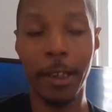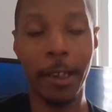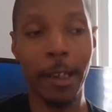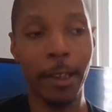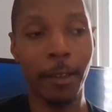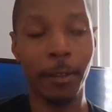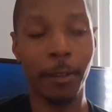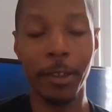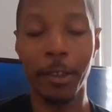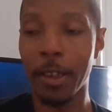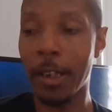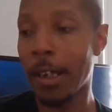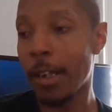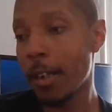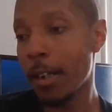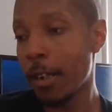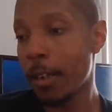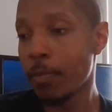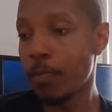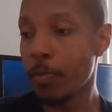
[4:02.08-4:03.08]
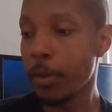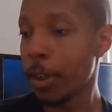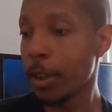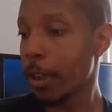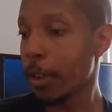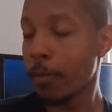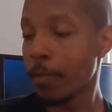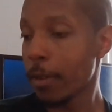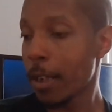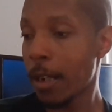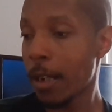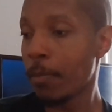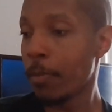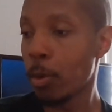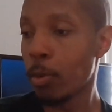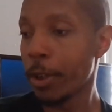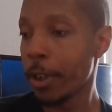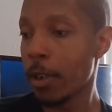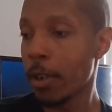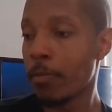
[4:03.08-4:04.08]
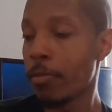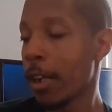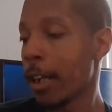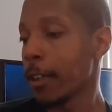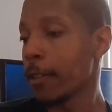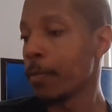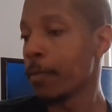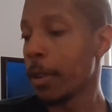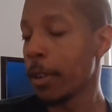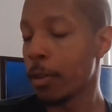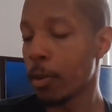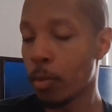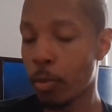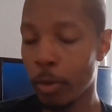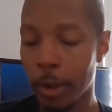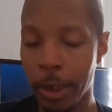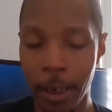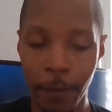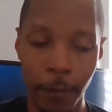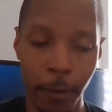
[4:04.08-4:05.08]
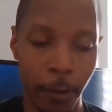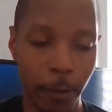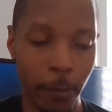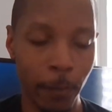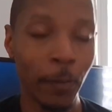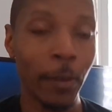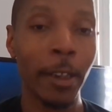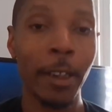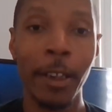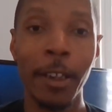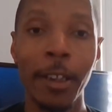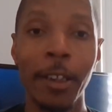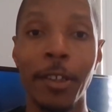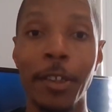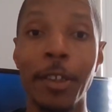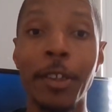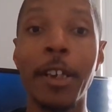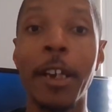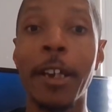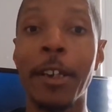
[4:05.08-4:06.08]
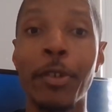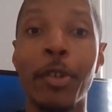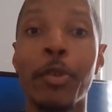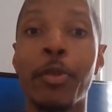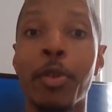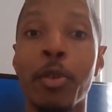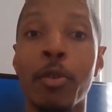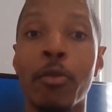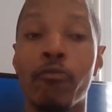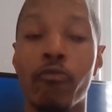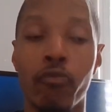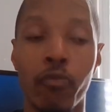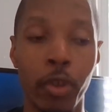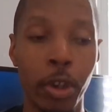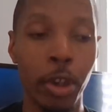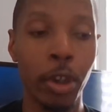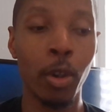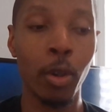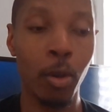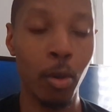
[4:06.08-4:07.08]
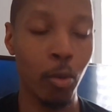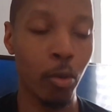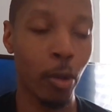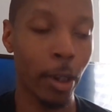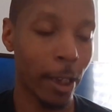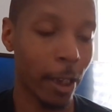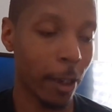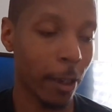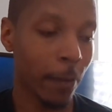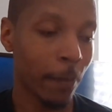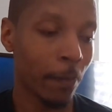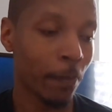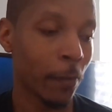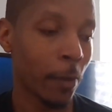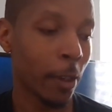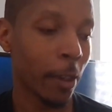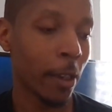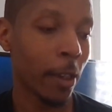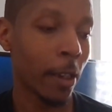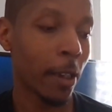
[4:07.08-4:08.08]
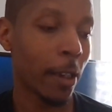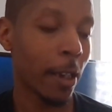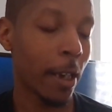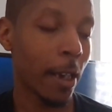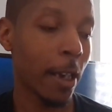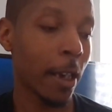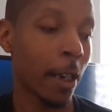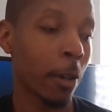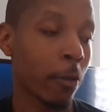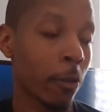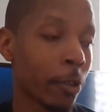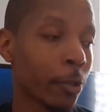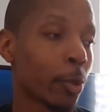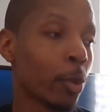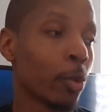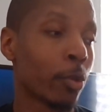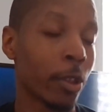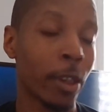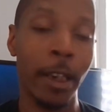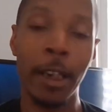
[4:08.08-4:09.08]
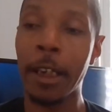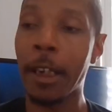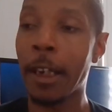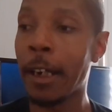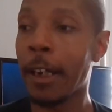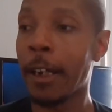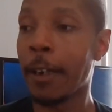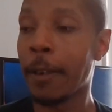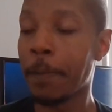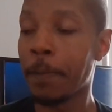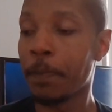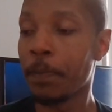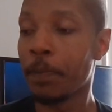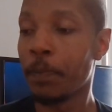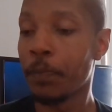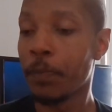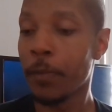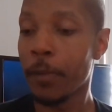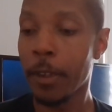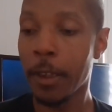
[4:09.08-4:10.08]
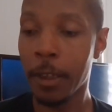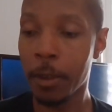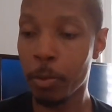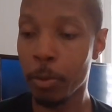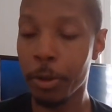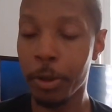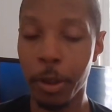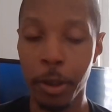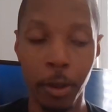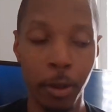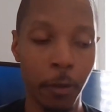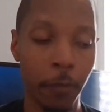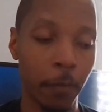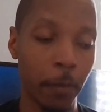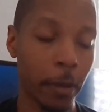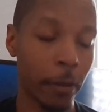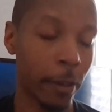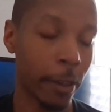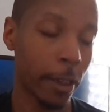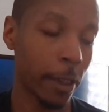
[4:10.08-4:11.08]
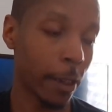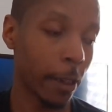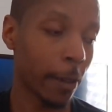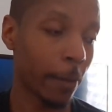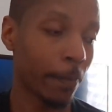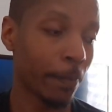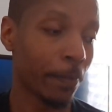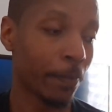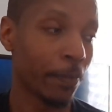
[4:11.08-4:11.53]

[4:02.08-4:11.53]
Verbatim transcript: like, hey, listen, I, will you know, I'll be one of your bridesmaids or whatever. She changed the tune real quick. And Kristen was like, all right, here's what you can do for me right now.